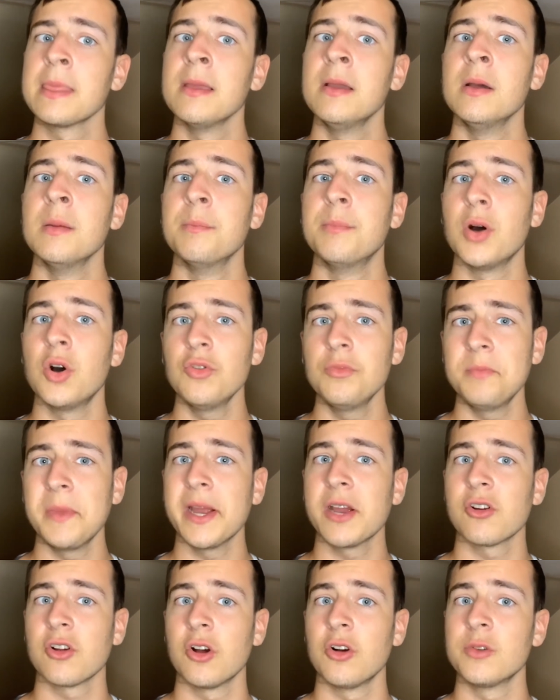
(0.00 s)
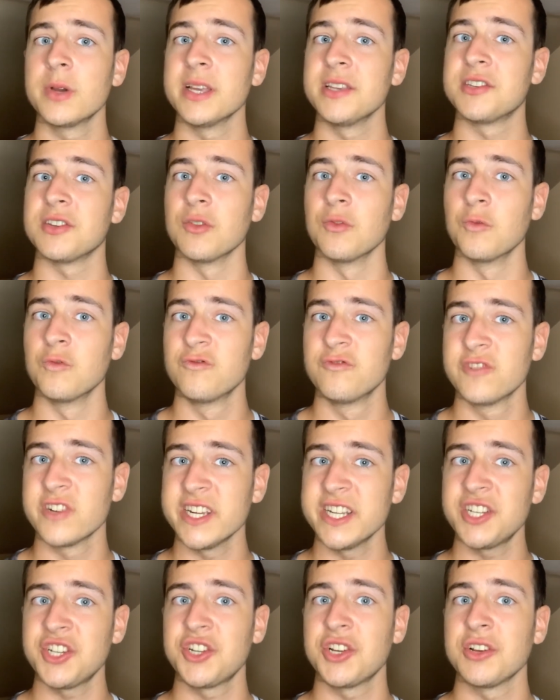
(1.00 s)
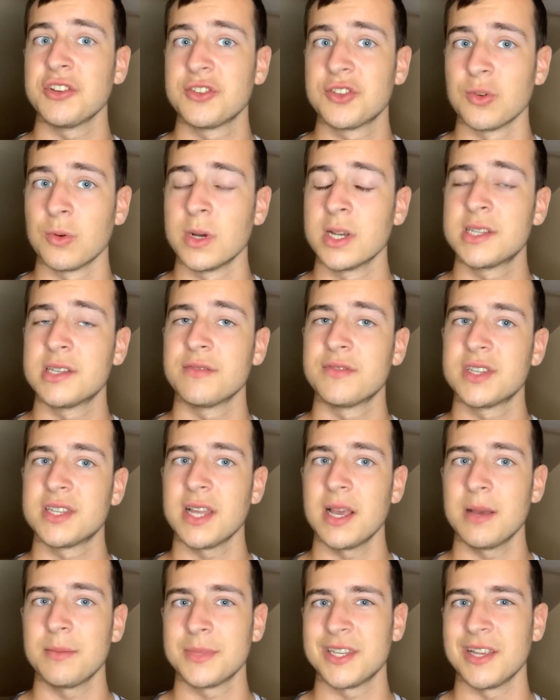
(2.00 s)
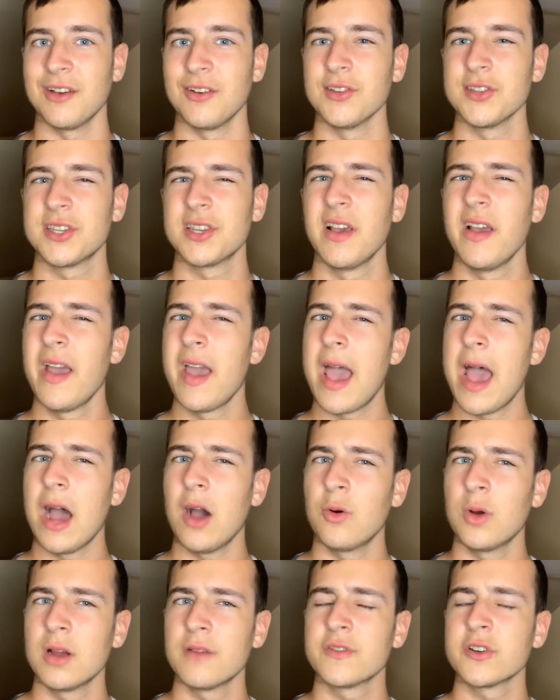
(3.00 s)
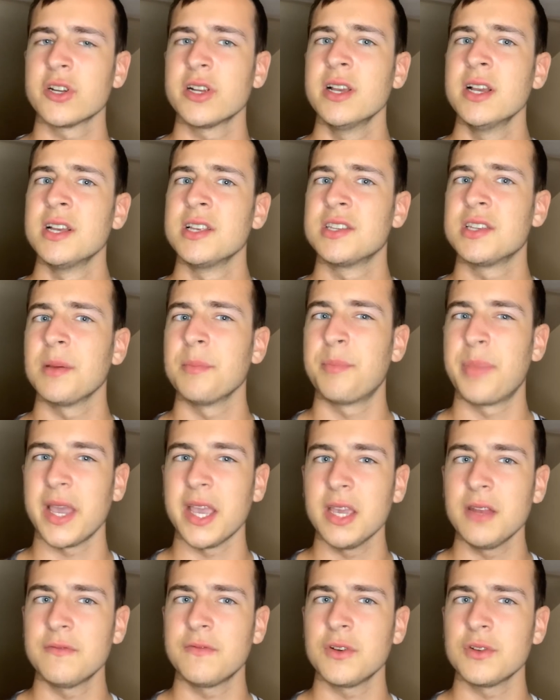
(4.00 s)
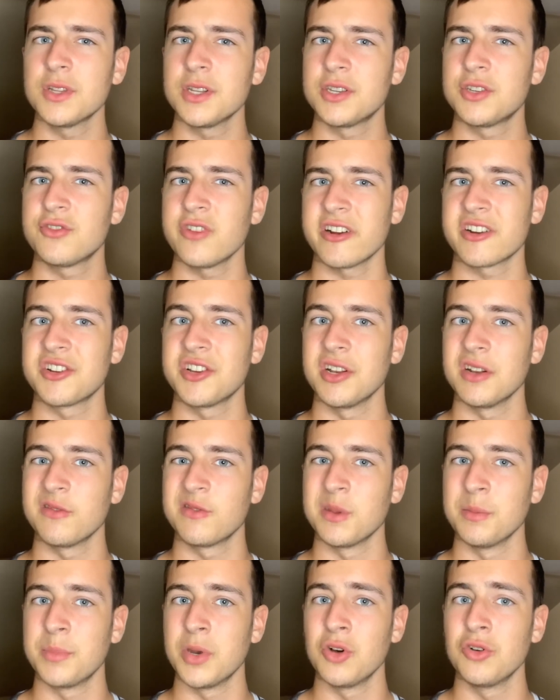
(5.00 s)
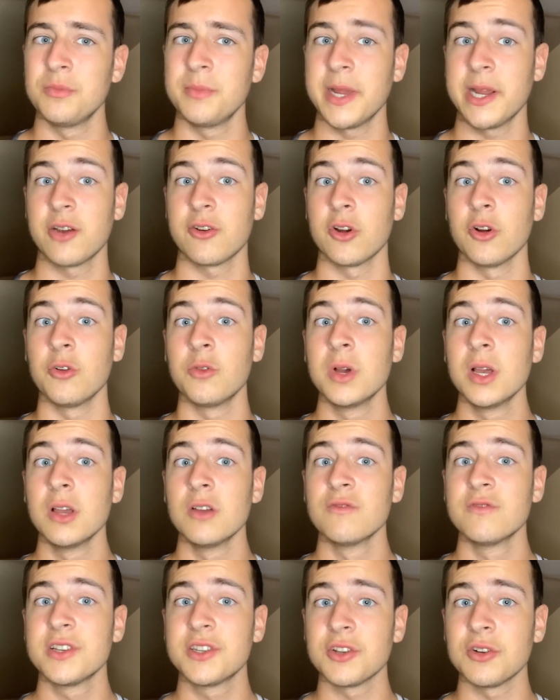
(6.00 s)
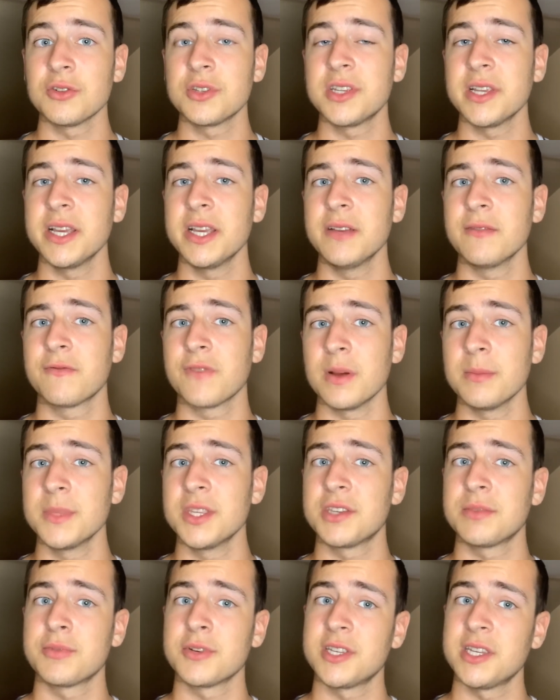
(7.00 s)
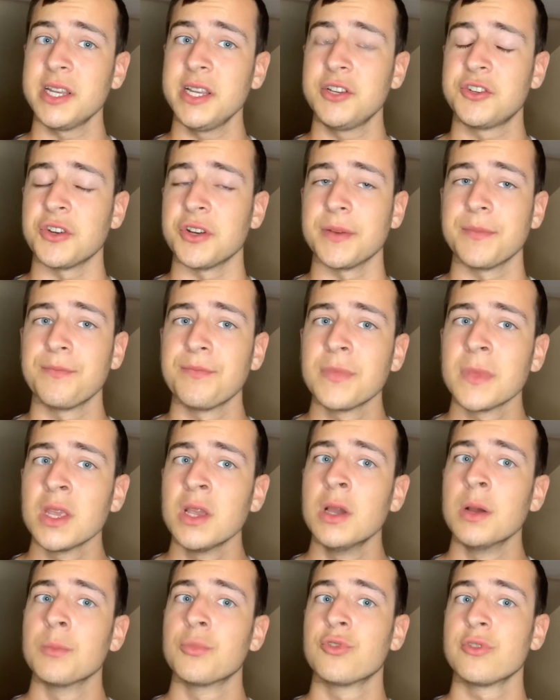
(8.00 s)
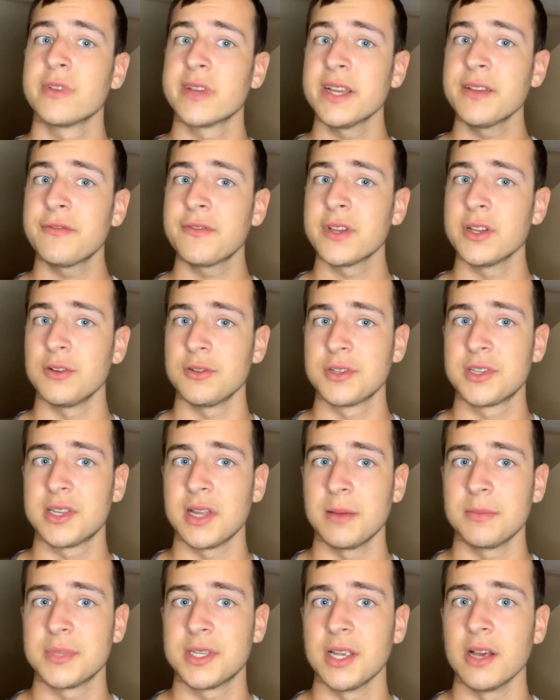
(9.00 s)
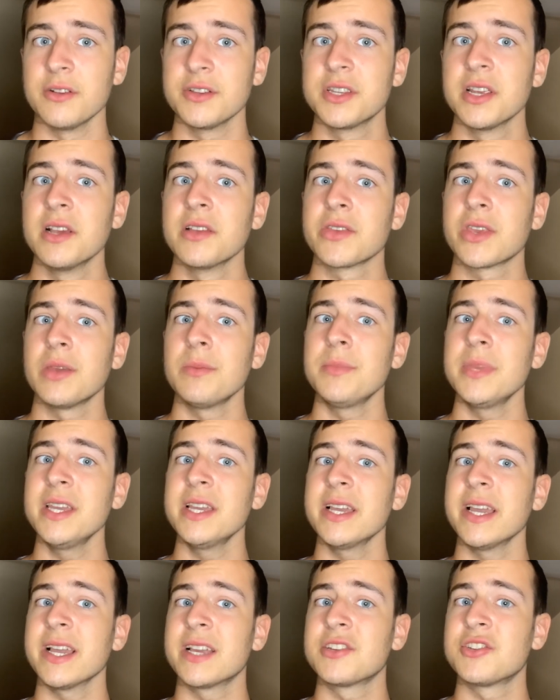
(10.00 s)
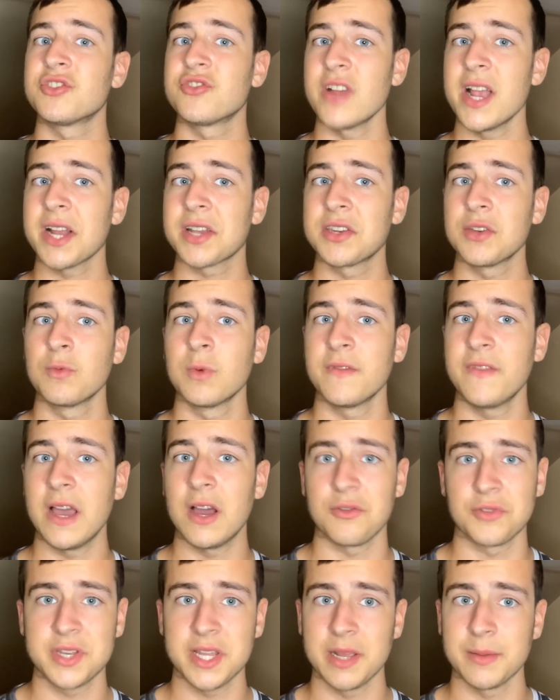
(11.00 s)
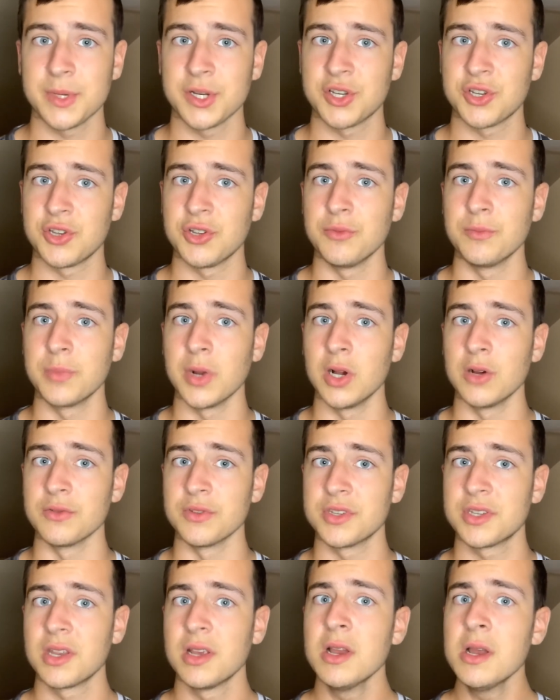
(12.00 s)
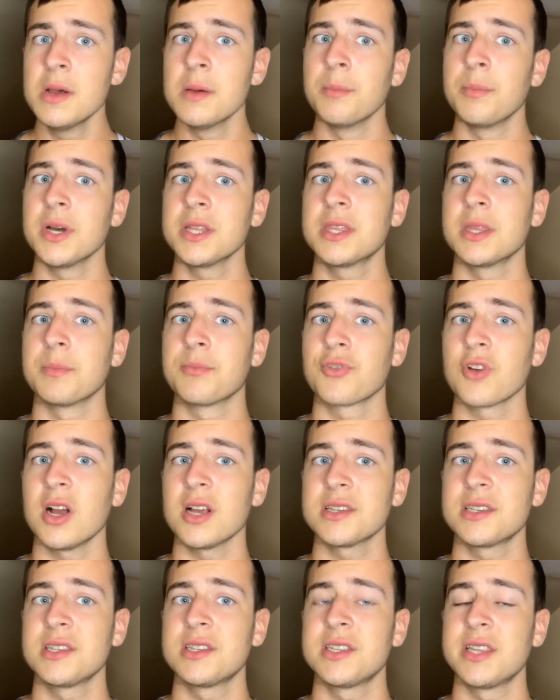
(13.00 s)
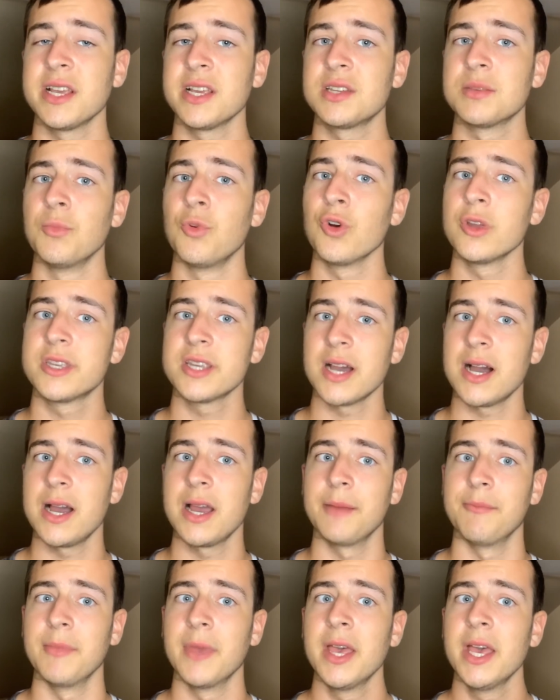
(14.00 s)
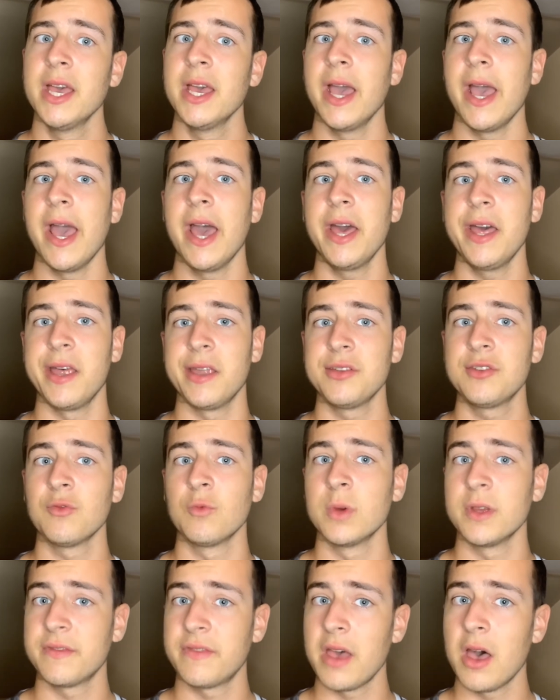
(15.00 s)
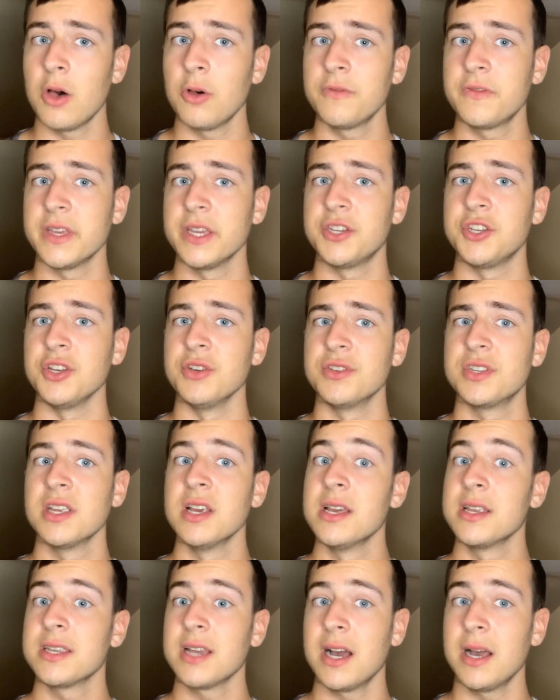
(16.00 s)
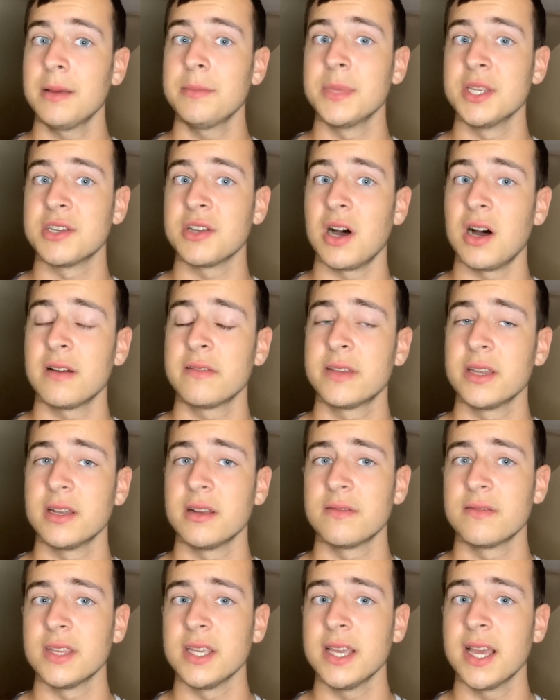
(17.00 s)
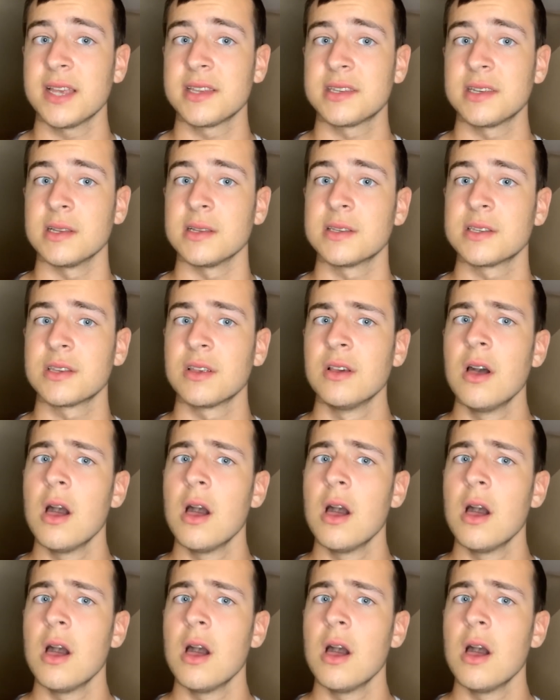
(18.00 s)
Bone marrow is a rich source of stem cells. However, some painful destruction of the bone marrow results from this procedure. Peripheral stem cells can be extracted without damage to bones, but the process takes more time. And with health issues, time is often of the essence.